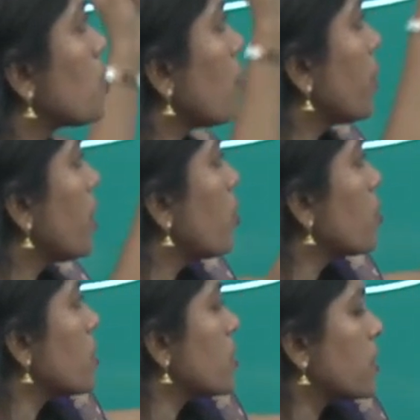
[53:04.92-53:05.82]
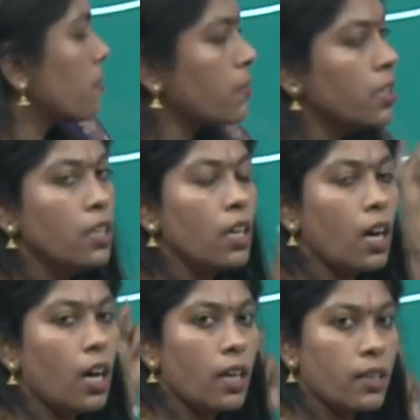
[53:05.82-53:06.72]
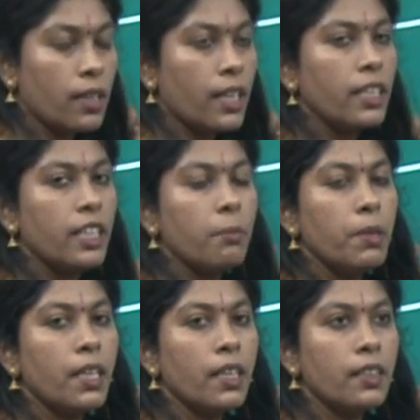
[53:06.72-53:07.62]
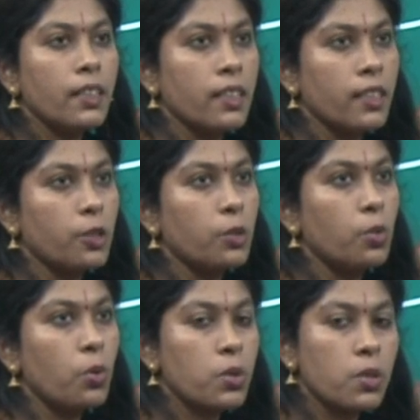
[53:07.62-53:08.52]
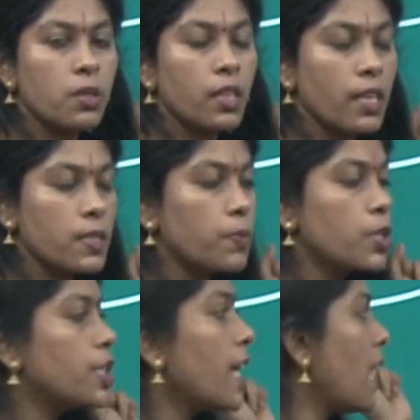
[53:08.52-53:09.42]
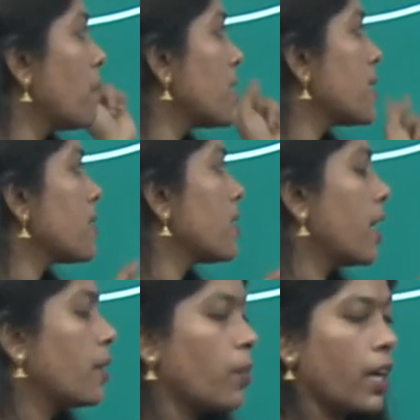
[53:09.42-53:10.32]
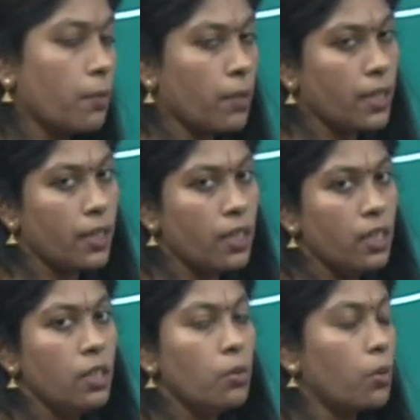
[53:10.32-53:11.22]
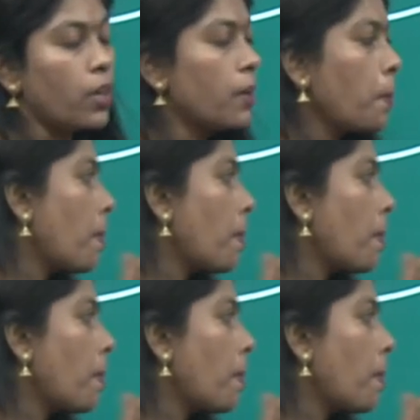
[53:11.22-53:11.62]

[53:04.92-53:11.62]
of ecosystem or inhibiting those things which damages the environment. Okay,